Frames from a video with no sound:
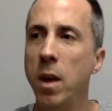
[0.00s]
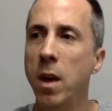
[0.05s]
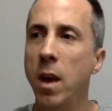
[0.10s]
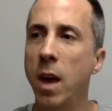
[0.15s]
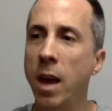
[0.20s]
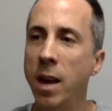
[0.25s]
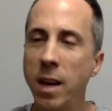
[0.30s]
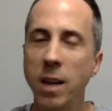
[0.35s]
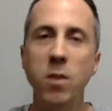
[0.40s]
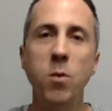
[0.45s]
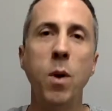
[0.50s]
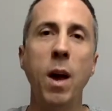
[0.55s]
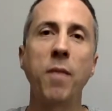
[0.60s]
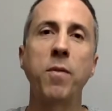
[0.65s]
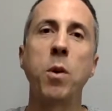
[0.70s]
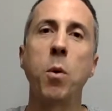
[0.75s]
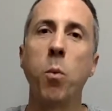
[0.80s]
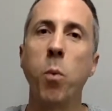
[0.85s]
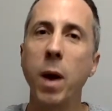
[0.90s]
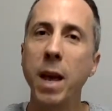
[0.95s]
and then you have to
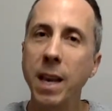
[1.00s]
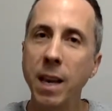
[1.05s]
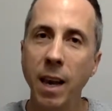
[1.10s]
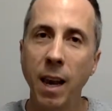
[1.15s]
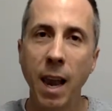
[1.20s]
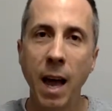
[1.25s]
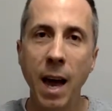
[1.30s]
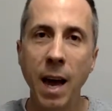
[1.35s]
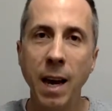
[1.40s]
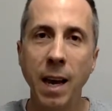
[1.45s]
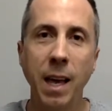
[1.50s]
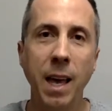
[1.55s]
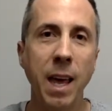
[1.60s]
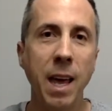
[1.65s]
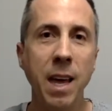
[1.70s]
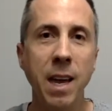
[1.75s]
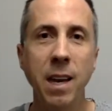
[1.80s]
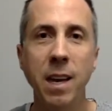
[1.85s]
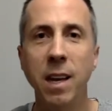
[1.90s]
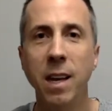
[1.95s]
wait in line
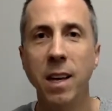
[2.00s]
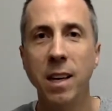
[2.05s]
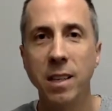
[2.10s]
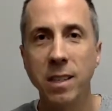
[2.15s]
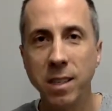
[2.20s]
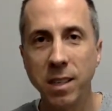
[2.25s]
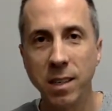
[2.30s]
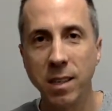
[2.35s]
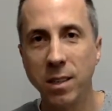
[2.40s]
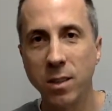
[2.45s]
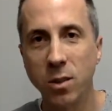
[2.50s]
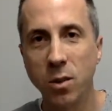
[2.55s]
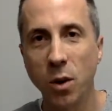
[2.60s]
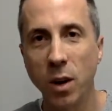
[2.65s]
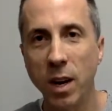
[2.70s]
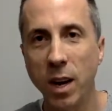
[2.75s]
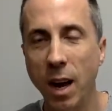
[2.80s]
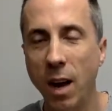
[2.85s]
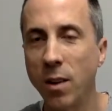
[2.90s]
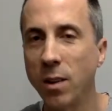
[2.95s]
again to
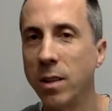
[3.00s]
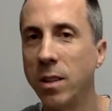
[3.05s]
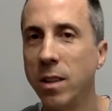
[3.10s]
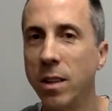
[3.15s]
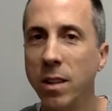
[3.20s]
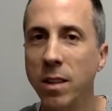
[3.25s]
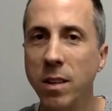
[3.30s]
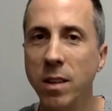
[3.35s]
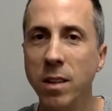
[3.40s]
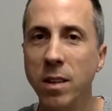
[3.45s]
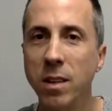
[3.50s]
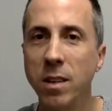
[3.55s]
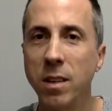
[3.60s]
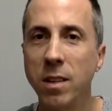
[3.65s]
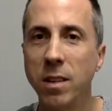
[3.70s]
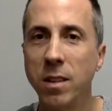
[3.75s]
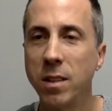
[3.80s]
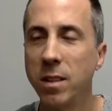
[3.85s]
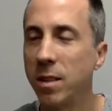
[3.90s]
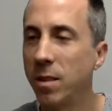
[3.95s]
trade out the
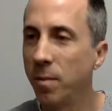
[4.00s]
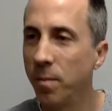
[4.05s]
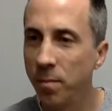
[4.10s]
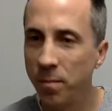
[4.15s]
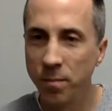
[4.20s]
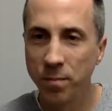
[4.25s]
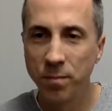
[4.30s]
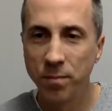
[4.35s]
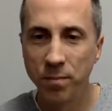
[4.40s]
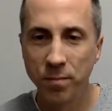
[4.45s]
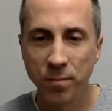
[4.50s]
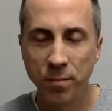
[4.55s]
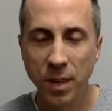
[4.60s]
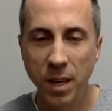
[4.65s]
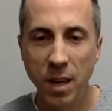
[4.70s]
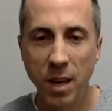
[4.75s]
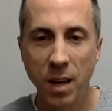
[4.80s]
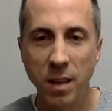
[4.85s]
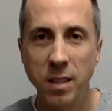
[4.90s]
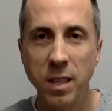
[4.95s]

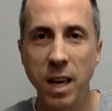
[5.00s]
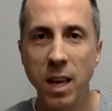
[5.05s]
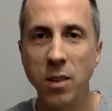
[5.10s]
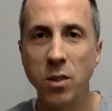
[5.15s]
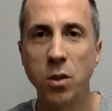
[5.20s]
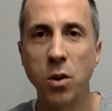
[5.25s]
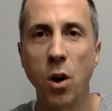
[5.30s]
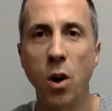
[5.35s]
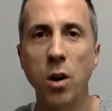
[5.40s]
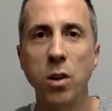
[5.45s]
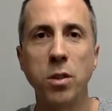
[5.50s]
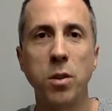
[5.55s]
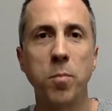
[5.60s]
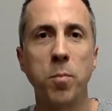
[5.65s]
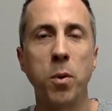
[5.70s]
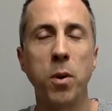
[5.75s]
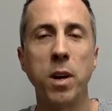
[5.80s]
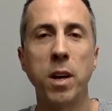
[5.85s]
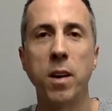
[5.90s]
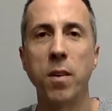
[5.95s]
dead charger
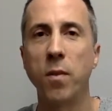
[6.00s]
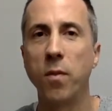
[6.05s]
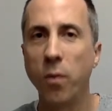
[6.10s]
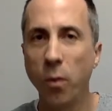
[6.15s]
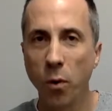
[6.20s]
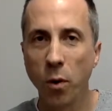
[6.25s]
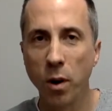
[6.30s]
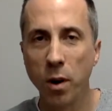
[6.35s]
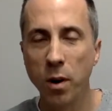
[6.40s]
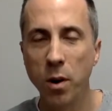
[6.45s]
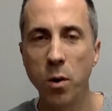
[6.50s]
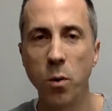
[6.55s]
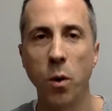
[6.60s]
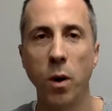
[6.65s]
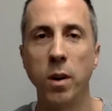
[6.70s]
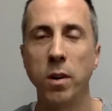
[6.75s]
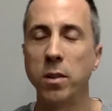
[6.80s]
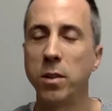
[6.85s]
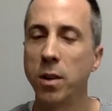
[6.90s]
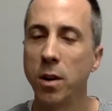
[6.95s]
brick for a new
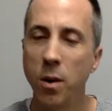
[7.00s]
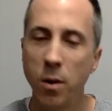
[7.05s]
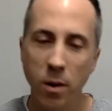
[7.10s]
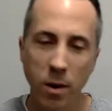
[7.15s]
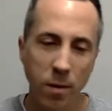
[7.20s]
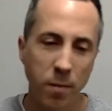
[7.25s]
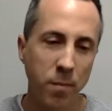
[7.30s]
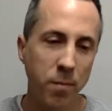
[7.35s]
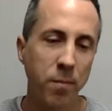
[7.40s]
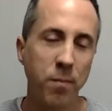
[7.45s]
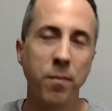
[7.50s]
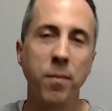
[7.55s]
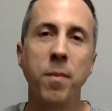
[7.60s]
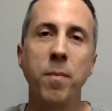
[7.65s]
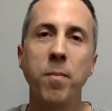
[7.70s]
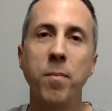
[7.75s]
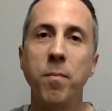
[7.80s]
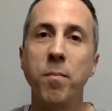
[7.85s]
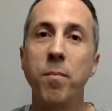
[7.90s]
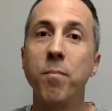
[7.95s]
one. So
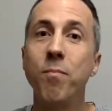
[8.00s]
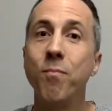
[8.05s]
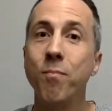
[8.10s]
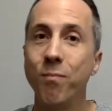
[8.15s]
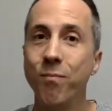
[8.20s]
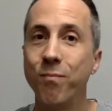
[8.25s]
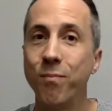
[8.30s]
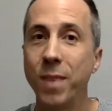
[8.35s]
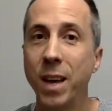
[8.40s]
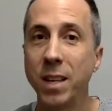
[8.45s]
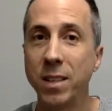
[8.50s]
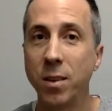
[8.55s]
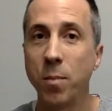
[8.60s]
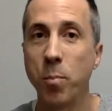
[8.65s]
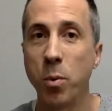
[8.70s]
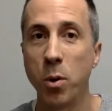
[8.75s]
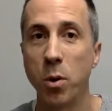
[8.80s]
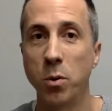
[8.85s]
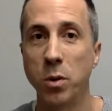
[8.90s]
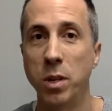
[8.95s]
that's a
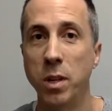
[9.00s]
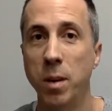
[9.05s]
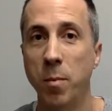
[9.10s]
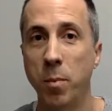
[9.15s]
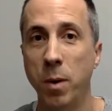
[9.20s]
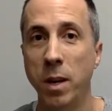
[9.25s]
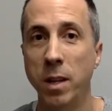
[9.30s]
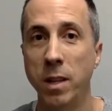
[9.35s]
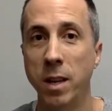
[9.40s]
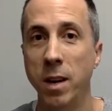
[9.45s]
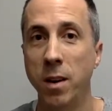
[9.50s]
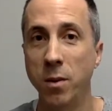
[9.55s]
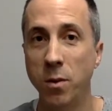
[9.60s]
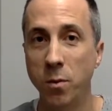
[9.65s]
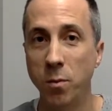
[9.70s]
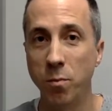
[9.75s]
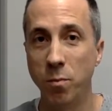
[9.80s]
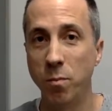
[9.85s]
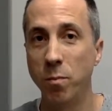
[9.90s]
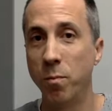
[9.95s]
pro tip right there. You
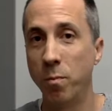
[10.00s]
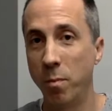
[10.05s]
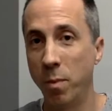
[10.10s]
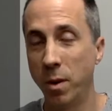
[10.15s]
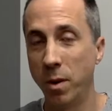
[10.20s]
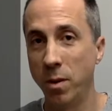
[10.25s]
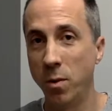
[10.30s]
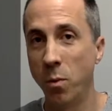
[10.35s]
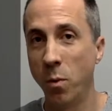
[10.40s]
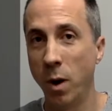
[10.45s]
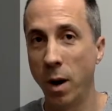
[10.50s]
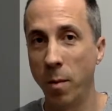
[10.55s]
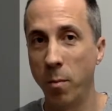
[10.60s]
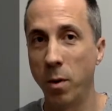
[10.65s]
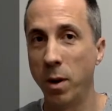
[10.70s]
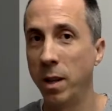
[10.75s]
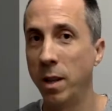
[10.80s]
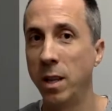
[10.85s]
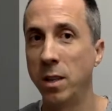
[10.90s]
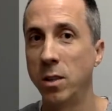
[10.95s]
want to
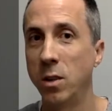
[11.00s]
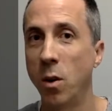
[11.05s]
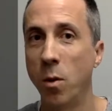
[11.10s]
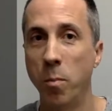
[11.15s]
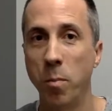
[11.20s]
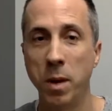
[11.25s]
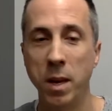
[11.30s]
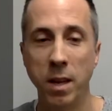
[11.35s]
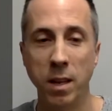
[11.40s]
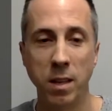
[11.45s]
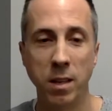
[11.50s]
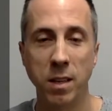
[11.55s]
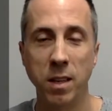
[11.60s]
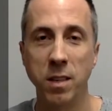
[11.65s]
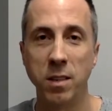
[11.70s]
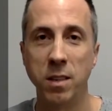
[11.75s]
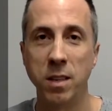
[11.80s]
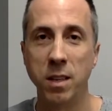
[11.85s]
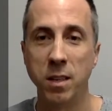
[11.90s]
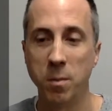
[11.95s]
bring these. Don't be at
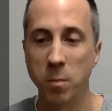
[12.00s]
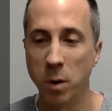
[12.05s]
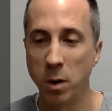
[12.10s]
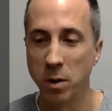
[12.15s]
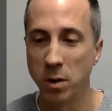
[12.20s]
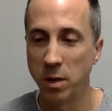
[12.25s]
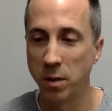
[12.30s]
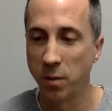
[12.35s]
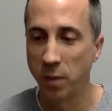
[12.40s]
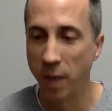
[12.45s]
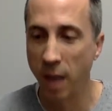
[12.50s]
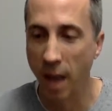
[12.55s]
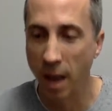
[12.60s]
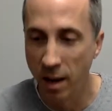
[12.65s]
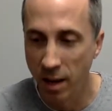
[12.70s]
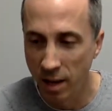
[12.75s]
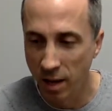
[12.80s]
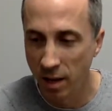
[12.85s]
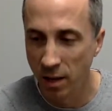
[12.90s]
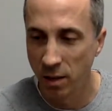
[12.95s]
Disney's mercy for that.
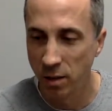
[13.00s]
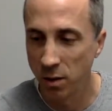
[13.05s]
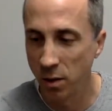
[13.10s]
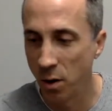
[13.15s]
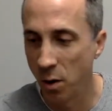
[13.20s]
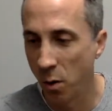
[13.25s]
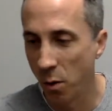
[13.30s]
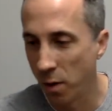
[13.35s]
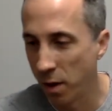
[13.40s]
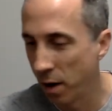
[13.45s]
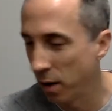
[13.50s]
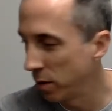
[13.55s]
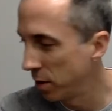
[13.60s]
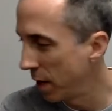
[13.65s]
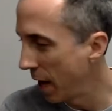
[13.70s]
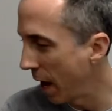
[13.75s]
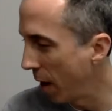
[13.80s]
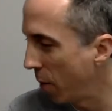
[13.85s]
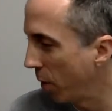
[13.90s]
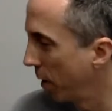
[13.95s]
So there's
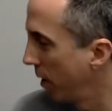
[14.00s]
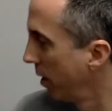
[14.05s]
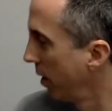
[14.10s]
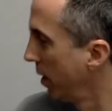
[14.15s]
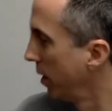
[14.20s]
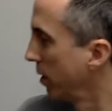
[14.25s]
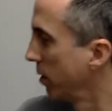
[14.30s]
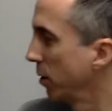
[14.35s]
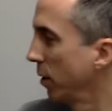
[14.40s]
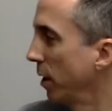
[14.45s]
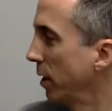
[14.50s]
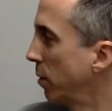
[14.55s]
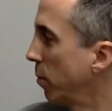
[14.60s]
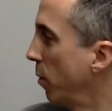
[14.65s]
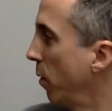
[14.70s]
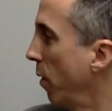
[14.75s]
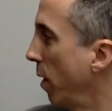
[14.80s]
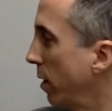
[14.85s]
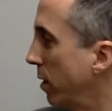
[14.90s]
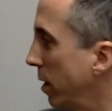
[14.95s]
that one. So let's
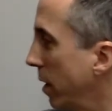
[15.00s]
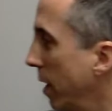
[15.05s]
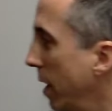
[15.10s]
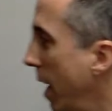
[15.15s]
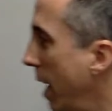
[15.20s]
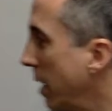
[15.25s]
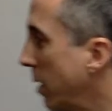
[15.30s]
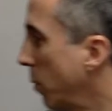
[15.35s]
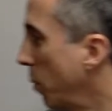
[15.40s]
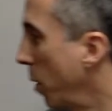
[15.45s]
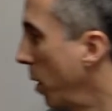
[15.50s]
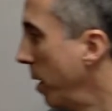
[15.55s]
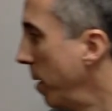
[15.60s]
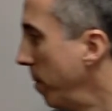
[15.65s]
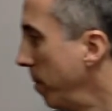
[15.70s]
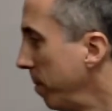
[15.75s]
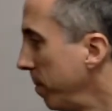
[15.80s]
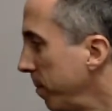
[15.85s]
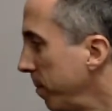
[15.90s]
move on to the next one.